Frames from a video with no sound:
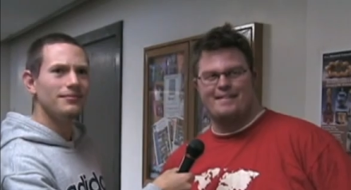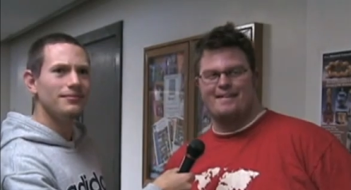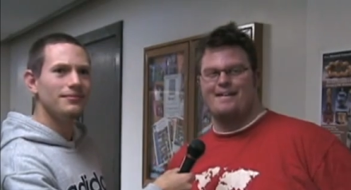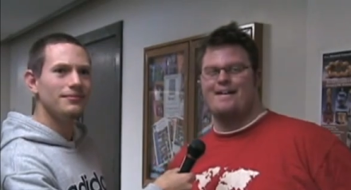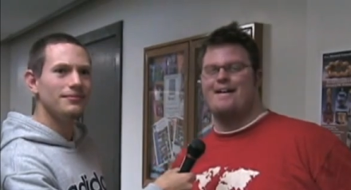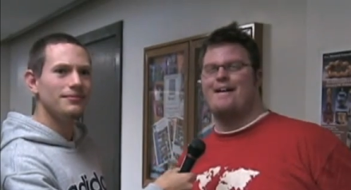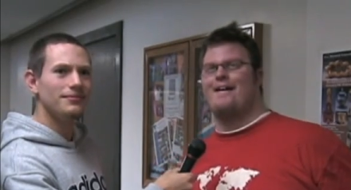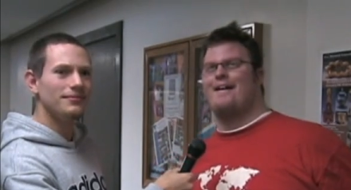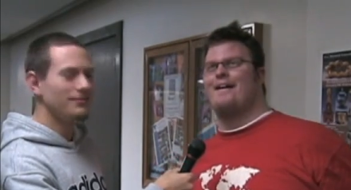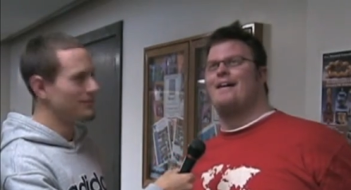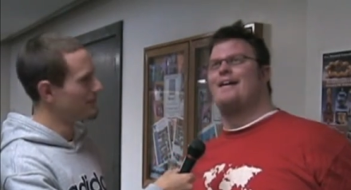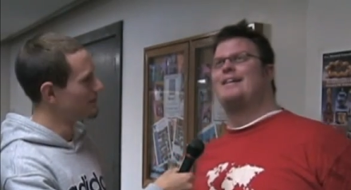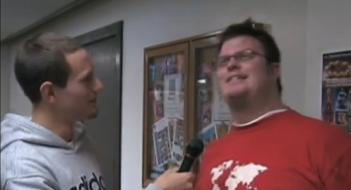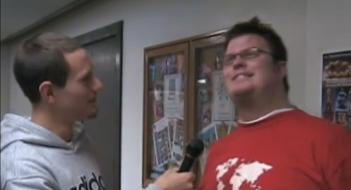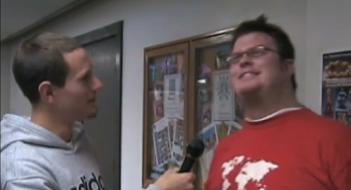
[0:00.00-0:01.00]

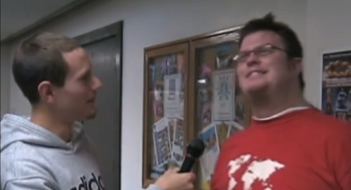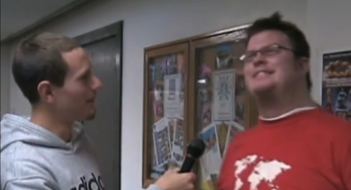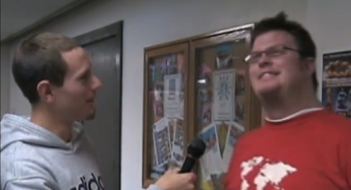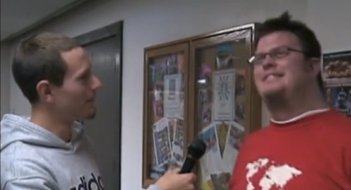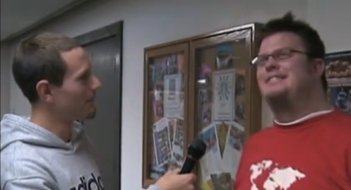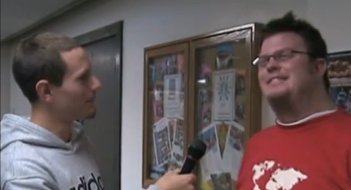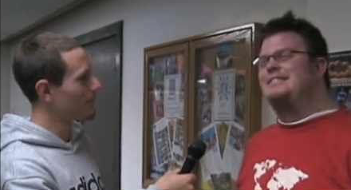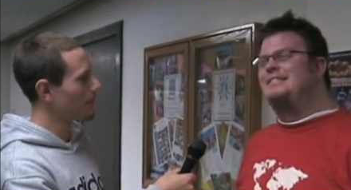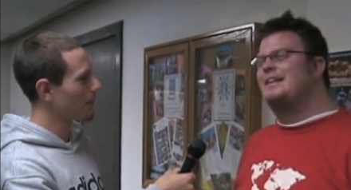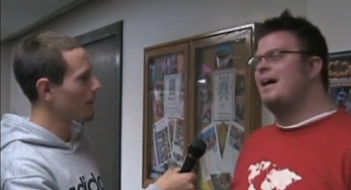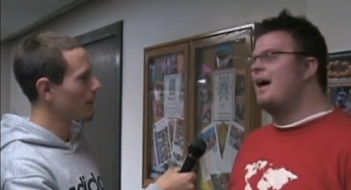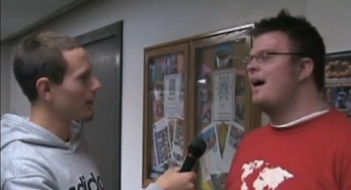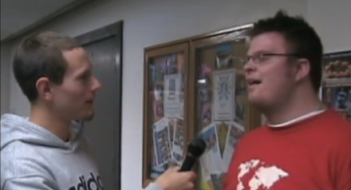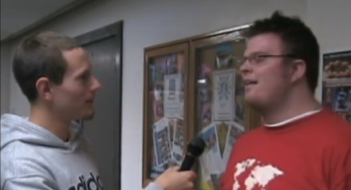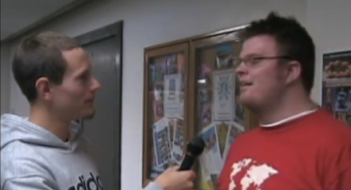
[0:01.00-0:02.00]
Speaker 1: Uh,
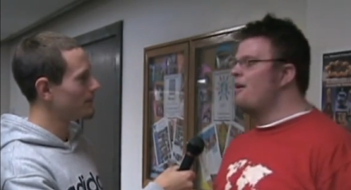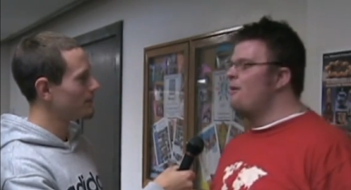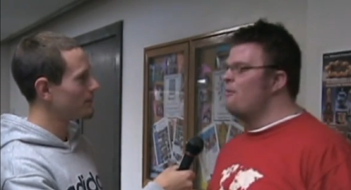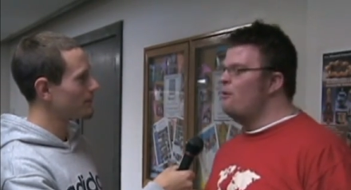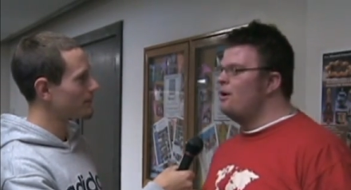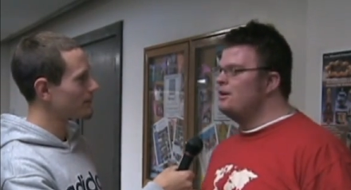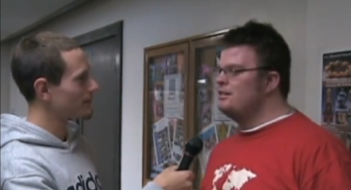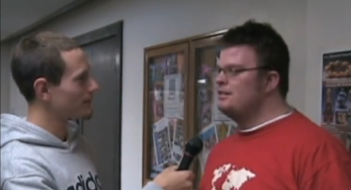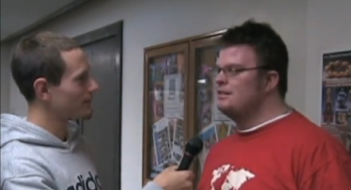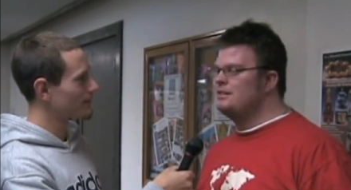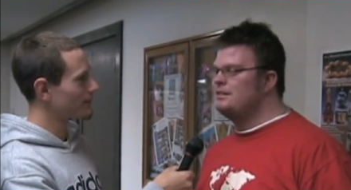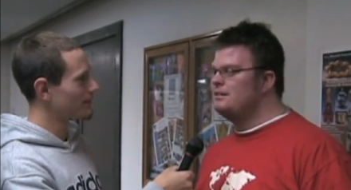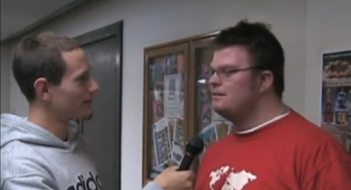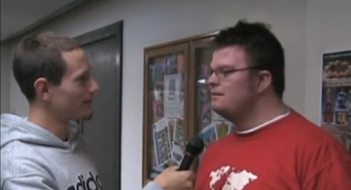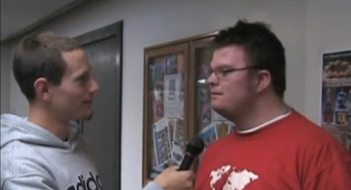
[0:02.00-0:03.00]
uh,
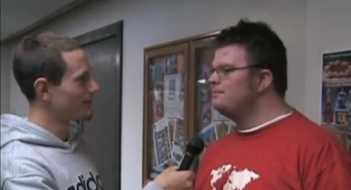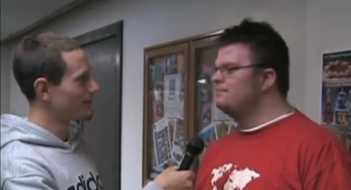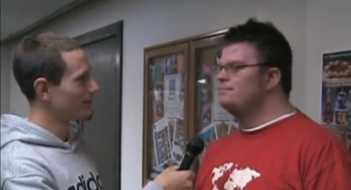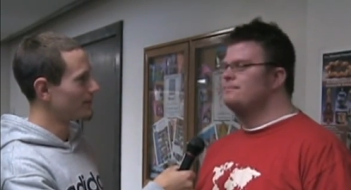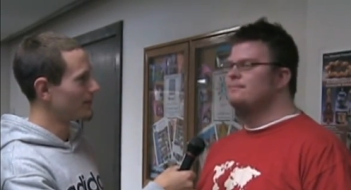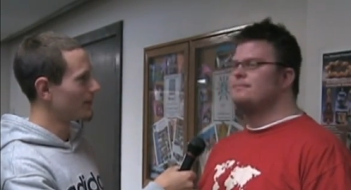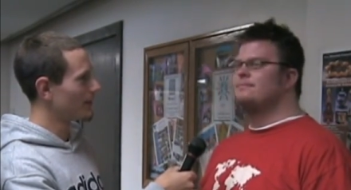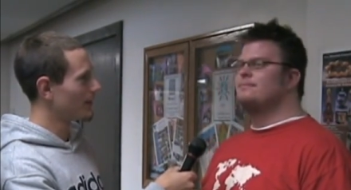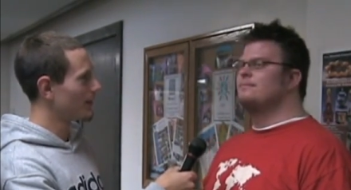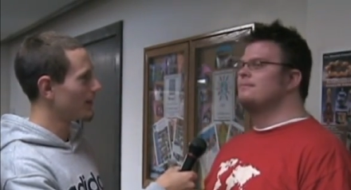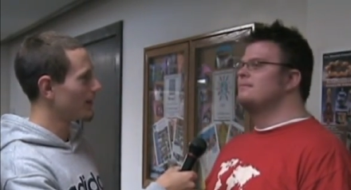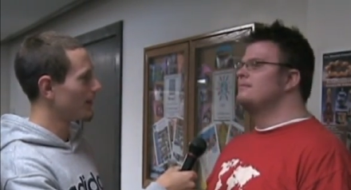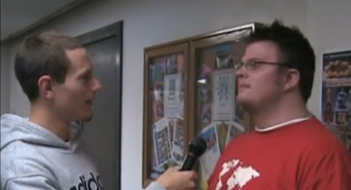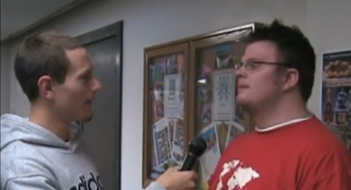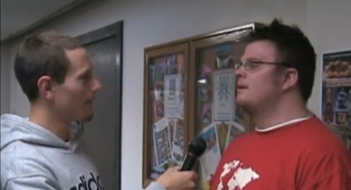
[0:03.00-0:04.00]
Washington.
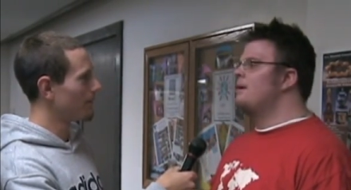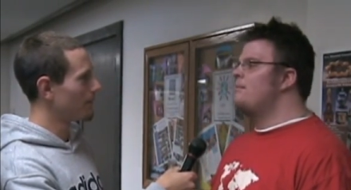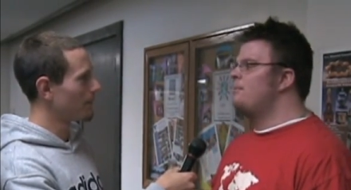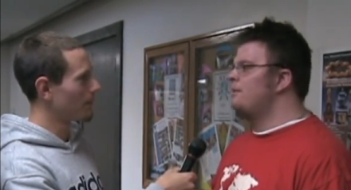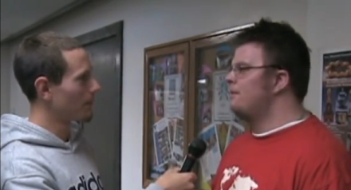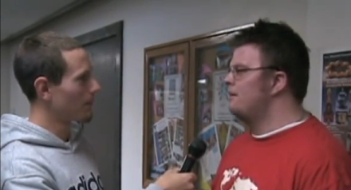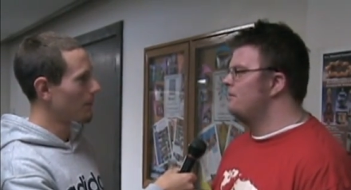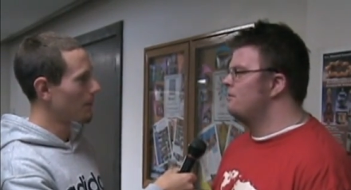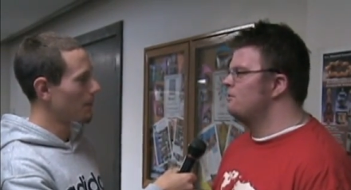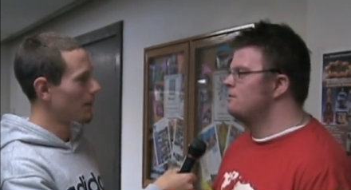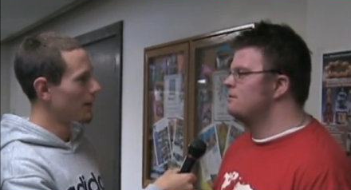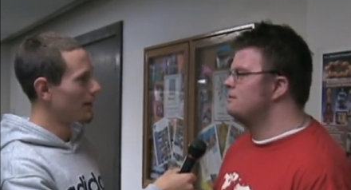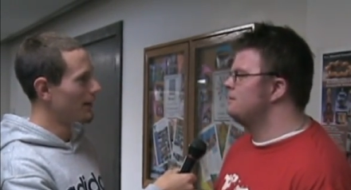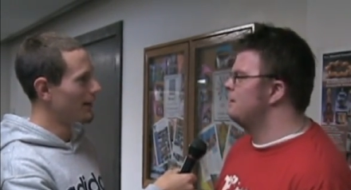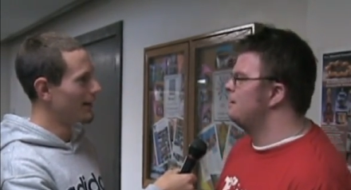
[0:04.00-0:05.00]
A couple of other
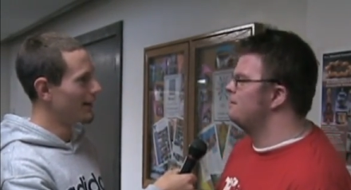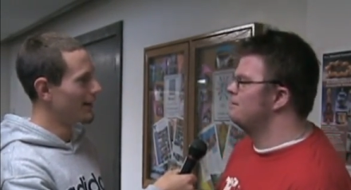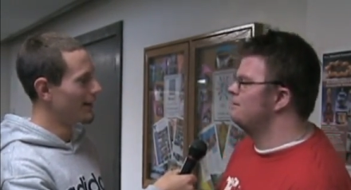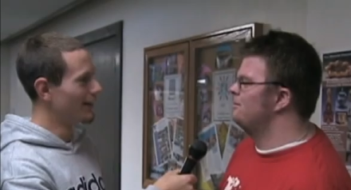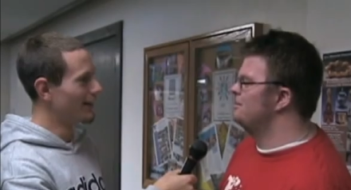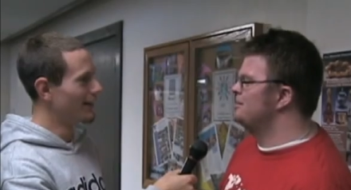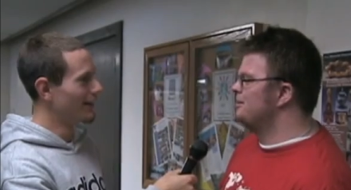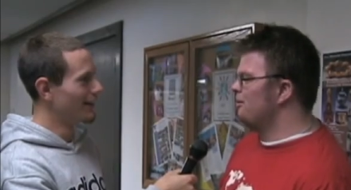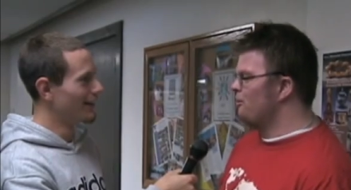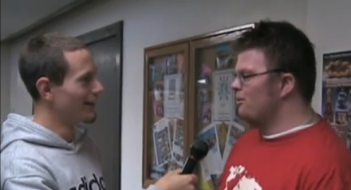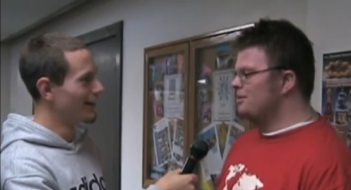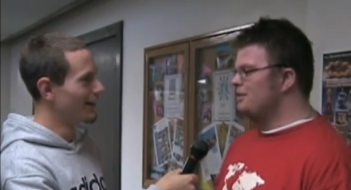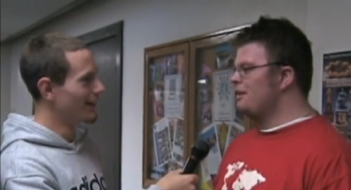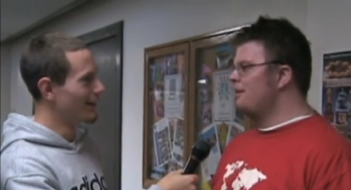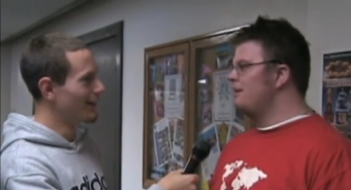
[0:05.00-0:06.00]
ones. I don't know. One's on,
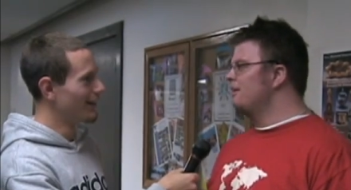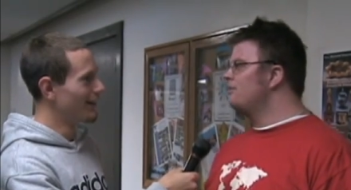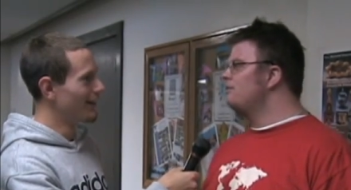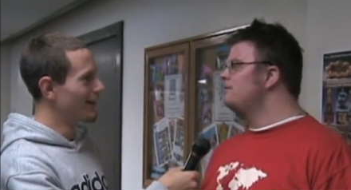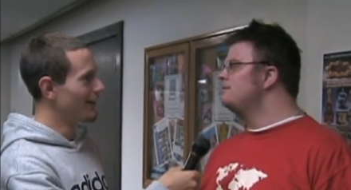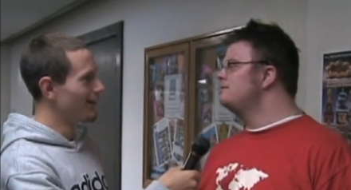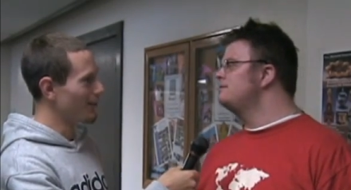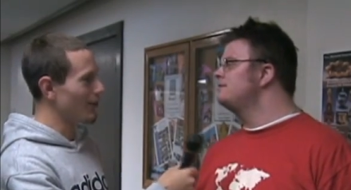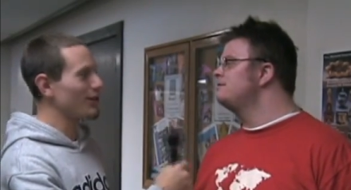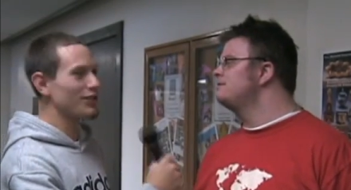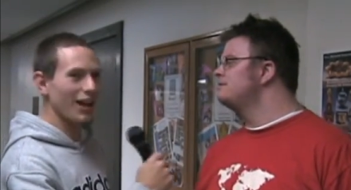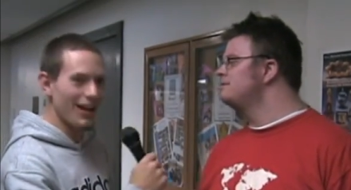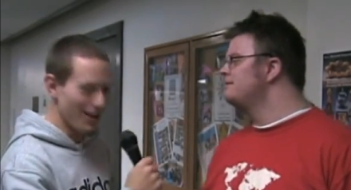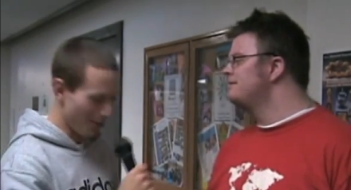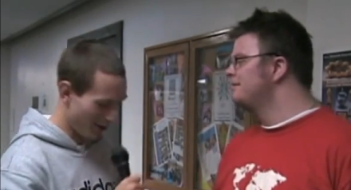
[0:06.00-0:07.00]
one's on the nickel. One's
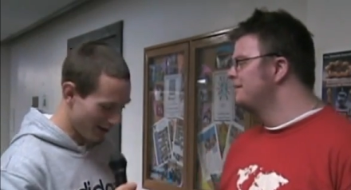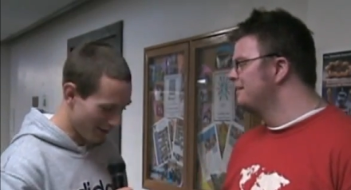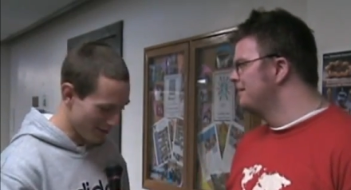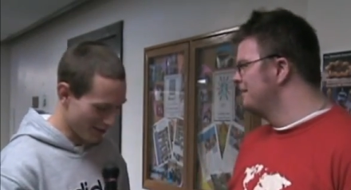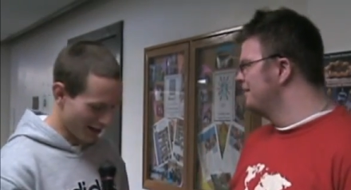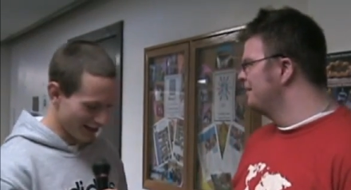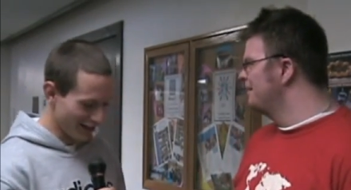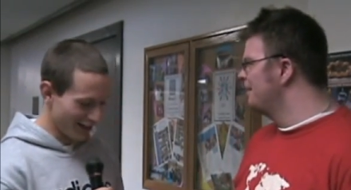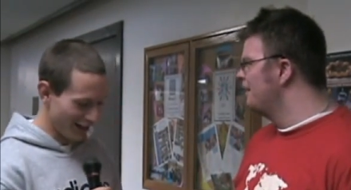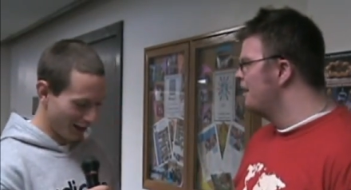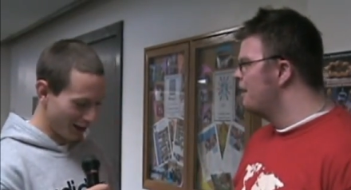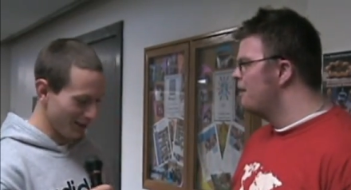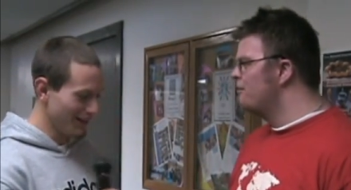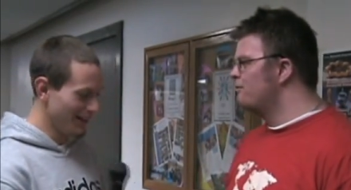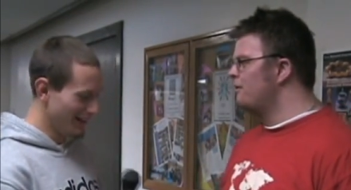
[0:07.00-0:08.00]
one of them's on the
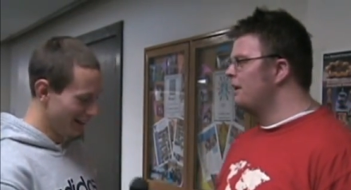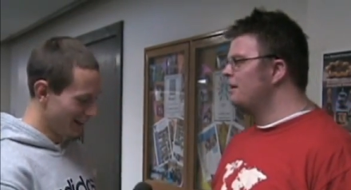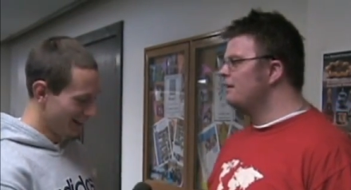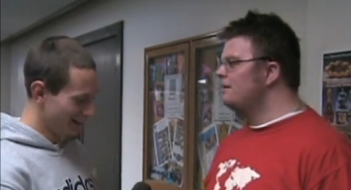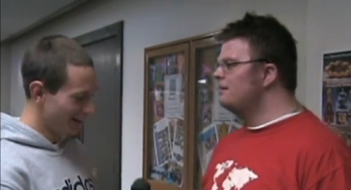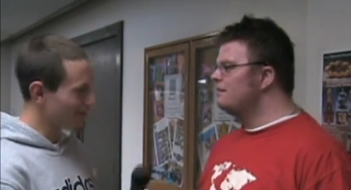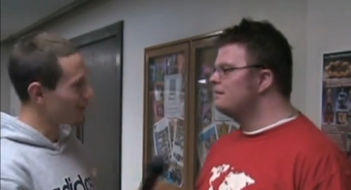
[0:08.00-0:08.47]
nickel. Franklin,